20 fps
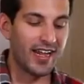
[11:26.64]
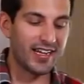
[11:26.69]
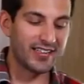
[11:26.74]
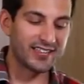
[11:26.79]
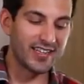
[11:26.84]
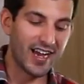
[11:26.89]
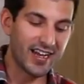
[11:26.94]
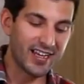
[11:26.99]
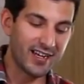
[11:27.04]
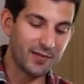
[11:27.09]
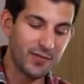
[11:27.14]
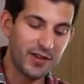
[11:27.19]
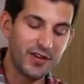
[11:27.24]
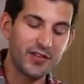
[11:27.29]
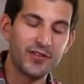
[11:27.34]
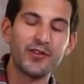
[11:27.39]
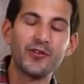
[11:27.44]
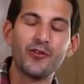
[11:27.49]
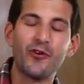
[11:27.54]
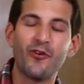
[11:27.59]
it's not going to
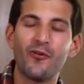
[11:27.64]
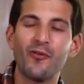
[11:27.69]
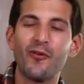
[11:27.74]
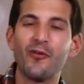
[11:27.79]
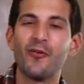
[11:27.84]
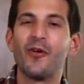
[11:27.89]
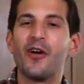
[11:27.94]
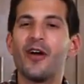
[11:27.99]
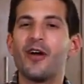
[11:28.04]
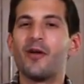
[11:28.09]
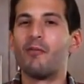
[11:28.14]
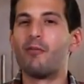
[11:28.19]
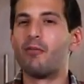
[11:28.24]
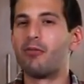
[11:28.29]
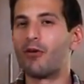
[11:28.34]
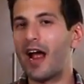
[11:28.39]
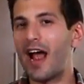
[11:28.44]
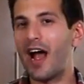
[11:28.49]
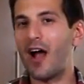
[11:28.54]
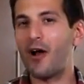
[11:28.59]
be the normal
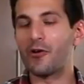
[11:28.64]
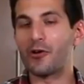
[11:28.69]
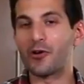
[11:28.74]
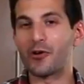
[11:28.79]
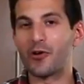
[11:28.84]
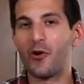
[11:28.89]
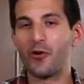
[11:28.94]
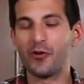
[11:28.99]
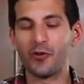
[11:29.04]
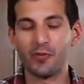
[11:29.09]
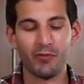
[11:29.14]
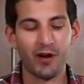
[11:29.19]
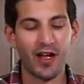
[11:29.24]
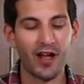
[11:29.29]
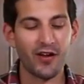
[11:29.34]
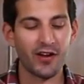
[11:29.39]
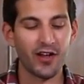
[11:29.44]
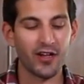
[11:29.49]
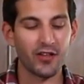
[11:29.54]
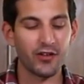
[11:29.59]
brown or golden
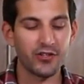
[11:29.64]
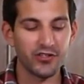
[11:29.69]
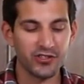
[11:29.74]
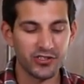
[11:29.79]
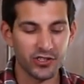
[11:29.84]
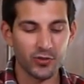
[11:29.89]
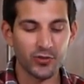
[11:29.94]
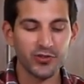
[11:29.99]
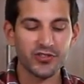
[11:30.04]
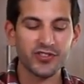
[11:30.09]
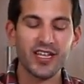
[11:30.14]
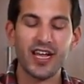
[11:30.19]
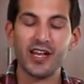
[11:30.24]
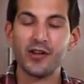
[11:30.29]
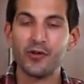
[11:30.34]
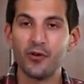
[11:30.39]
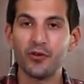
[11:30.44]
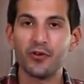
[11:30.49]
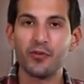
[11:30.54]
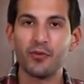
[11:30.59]
brown color. You still will see
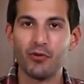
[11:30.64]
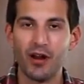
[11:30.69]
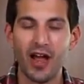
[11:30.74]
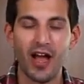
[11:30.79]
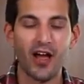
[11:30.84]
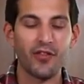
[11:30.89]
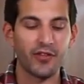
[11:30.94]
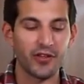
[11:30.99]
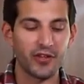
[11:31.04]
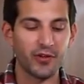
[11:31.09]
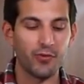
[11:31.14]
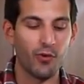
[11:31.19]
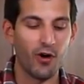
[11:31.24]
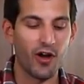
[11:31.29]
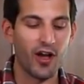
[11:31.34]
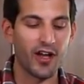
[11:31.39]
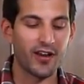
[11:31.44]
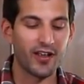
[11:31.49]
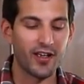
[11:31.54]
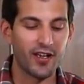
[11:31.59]
that golden brown that you
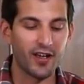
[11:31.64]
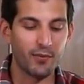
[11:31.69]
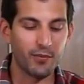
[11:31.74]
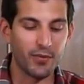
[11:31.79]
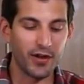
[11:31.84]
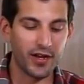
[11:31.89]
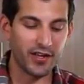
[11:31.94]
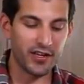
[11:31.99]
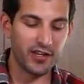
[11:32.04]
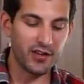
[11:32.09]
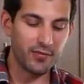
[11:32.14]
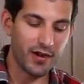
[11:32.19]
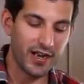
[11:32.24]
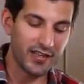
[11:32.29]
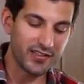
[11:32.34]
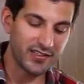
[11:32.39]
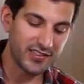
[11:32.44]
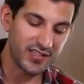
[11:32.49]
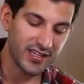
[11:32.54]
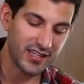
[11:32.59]
want, but you
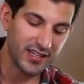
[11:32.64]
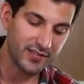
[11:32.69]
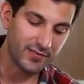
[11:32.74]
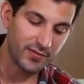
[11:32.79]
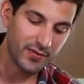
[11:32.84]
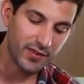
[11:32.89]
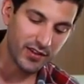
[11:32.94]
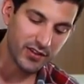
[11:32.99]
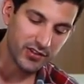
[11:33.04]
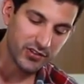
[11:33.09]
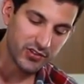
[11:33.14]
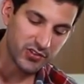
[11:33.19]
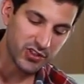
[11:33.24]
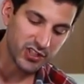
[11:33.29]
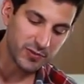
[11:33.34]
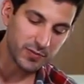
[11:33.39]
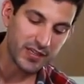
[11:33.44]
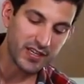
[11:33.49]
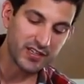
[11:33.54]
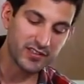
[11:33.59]
might see,
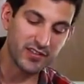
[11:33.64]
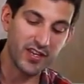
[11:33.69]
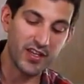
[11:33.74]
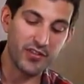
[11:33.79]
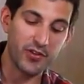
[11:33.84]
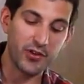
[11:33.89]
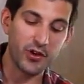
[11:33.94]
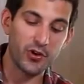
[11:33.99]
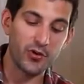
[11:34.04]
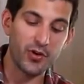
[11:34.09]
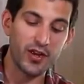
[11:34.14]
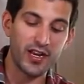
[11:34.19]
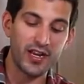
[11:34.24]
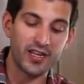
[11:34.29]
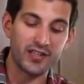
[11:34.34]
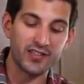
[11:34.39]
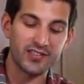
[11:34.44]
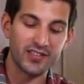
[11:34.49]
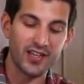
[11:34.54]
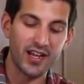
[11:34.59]
just because of the other
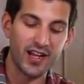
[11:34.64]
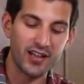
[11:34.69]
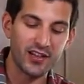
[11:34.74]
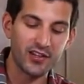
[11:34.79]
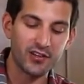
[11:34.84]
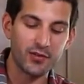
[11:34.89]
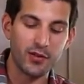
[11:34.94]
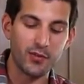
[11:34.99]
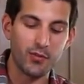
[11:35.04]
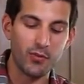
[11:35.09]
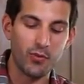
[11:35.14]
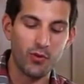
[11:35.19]
ingredients, a little bit